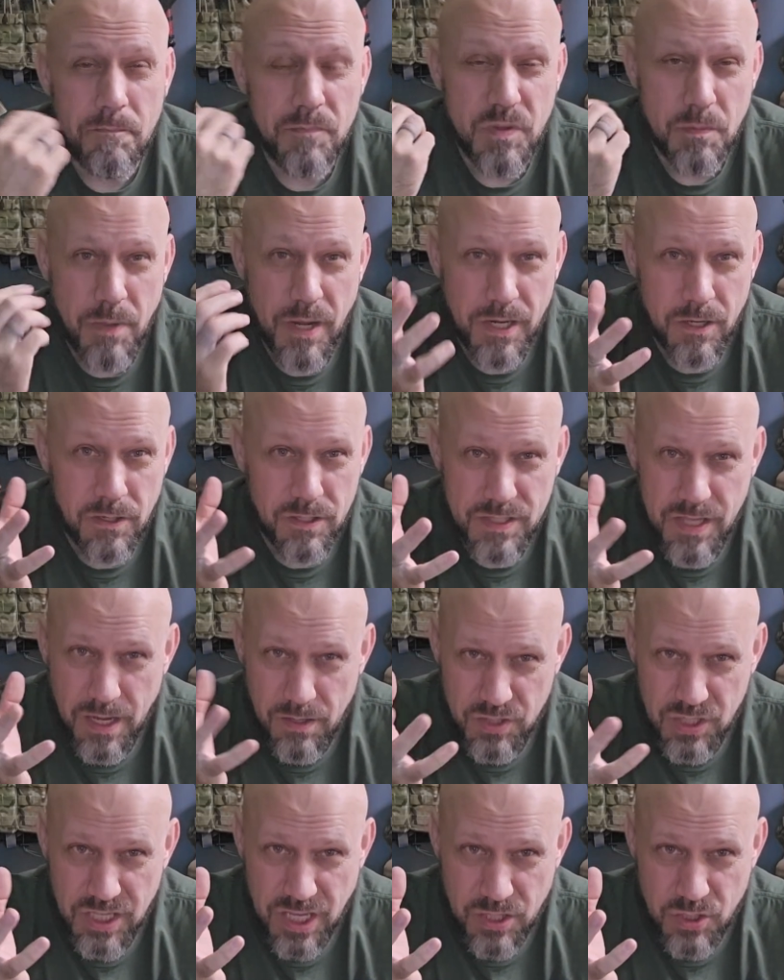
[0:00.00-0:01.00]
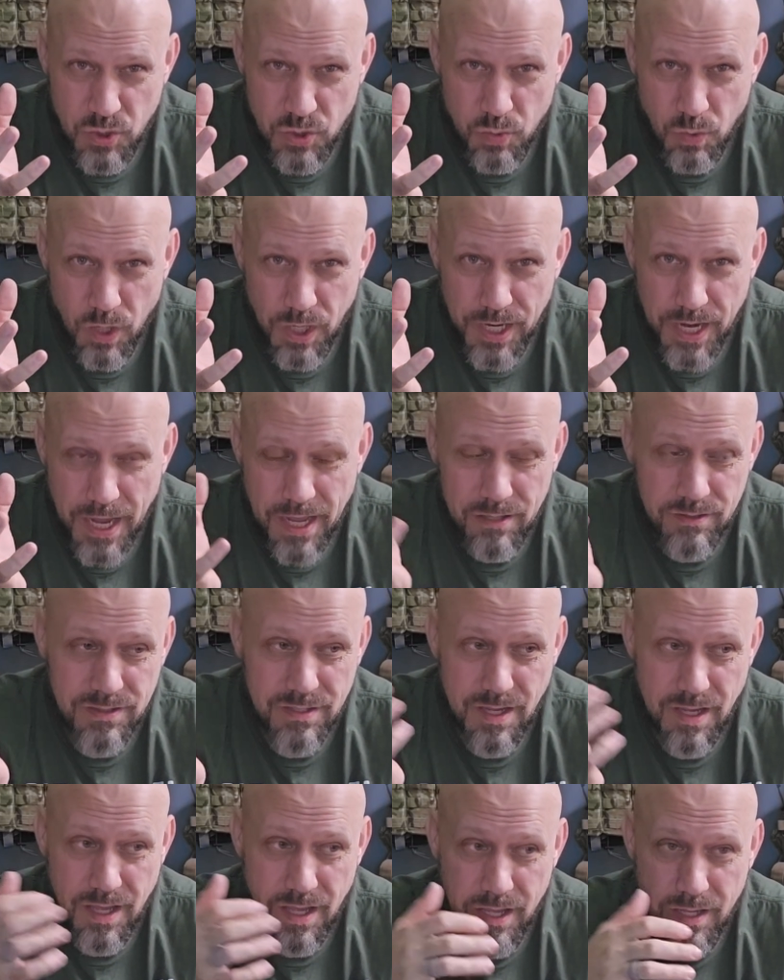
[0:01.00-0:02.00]
depending on how schedules work out
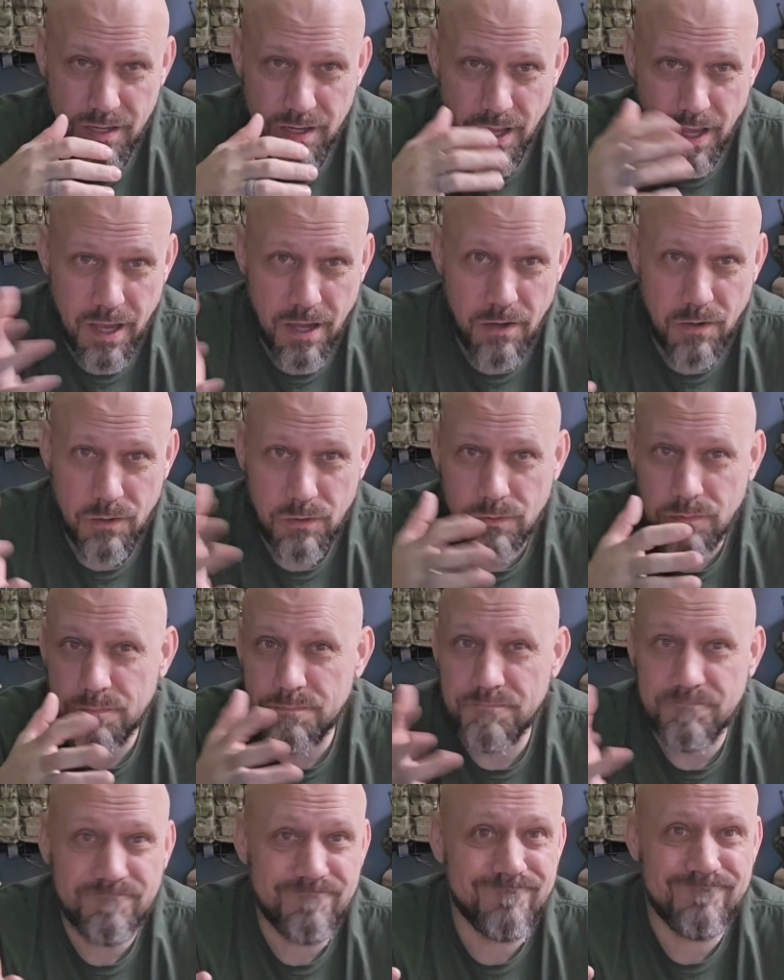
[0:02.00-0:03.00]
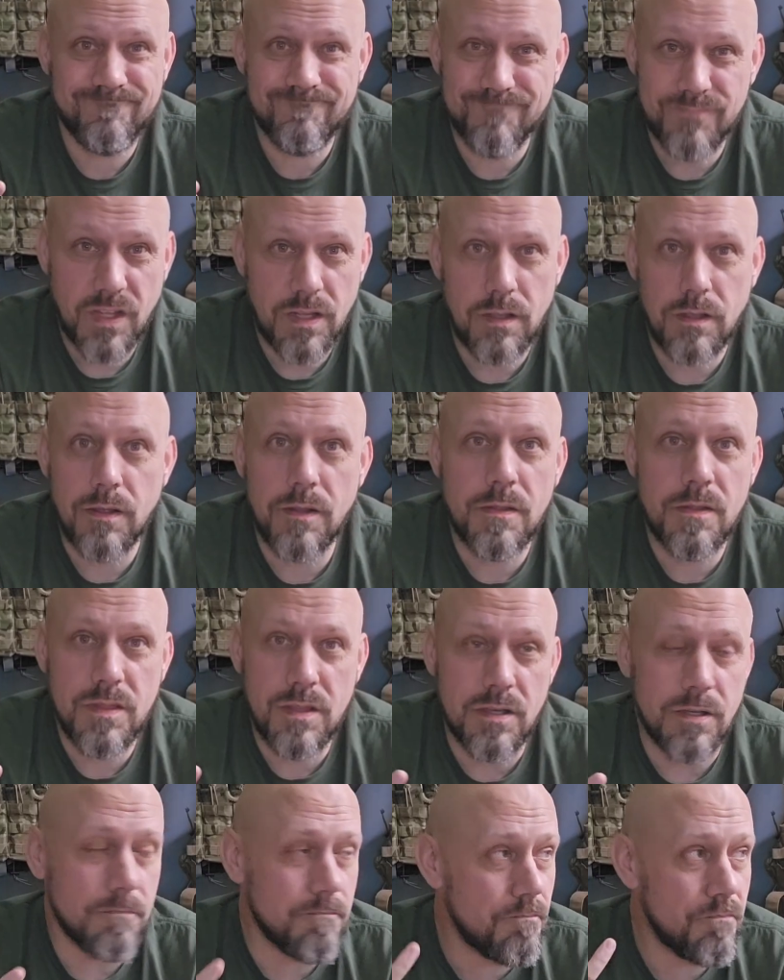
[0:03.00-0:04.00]
and how
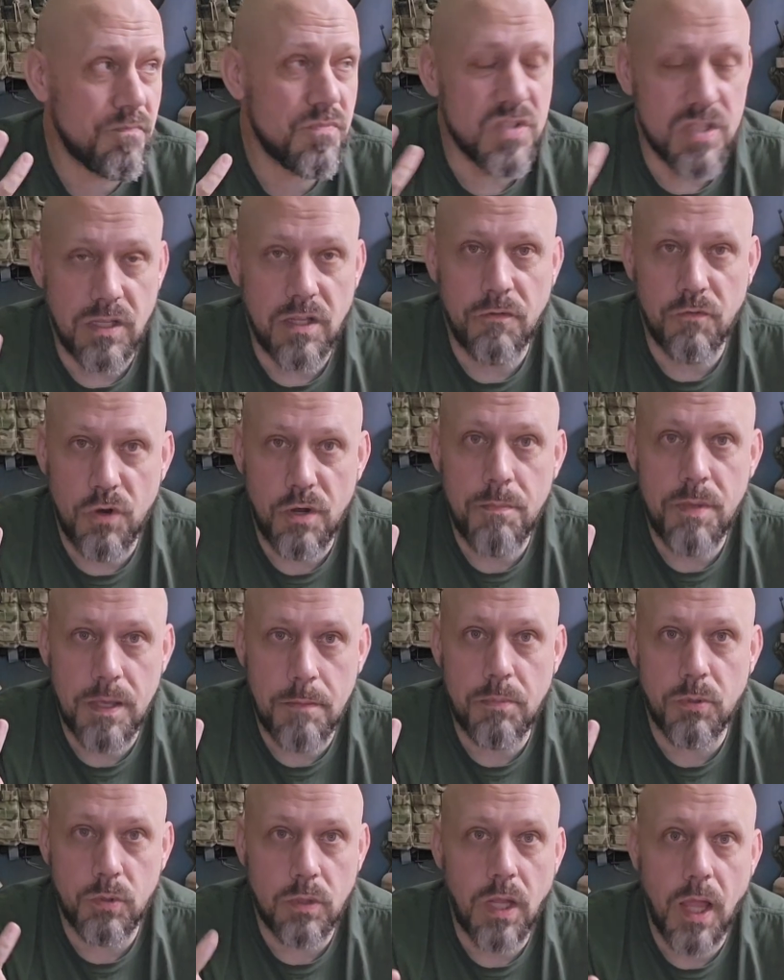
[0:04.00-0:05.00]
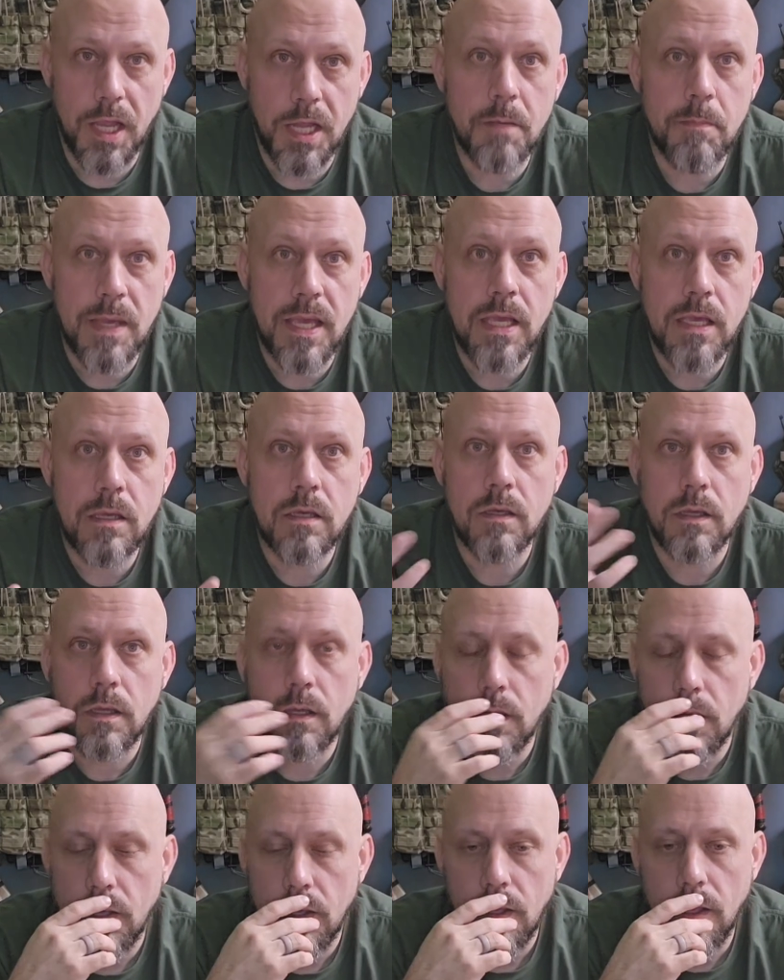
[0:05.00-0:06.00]
the delivery people like me,
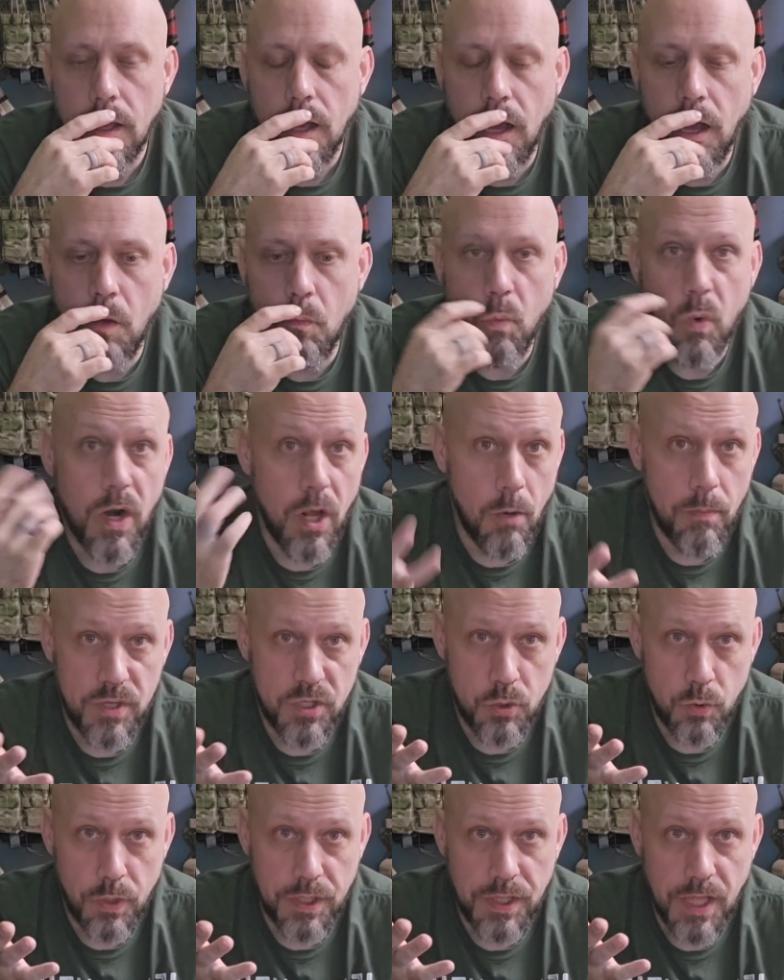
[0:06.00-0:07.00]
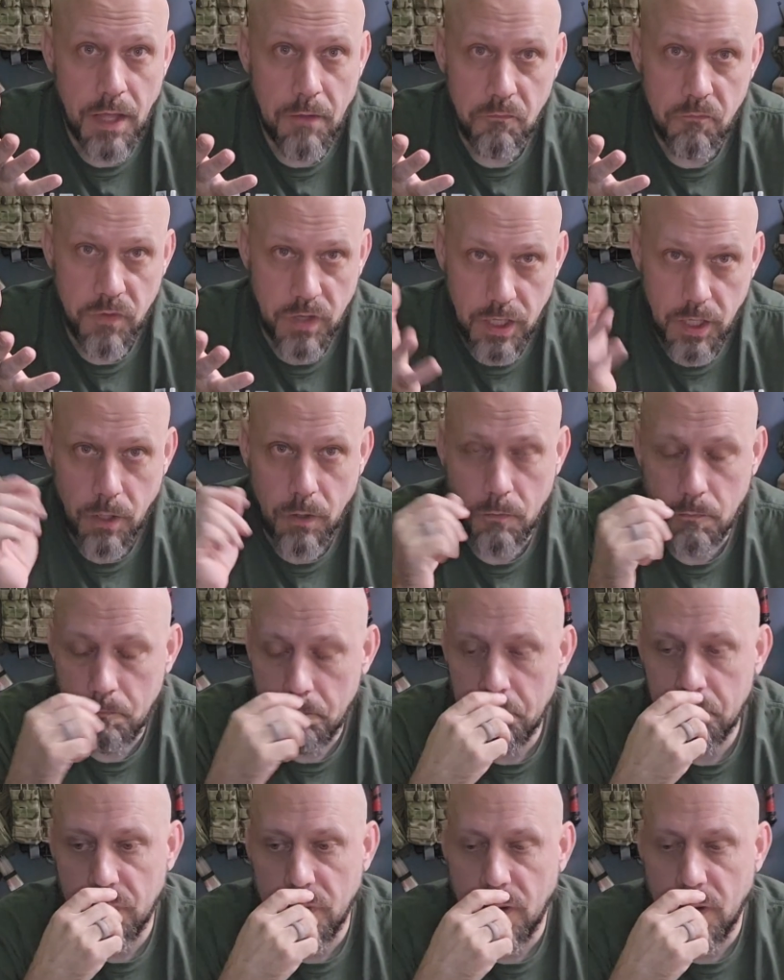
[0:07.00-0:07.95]
when I'll be doing that video.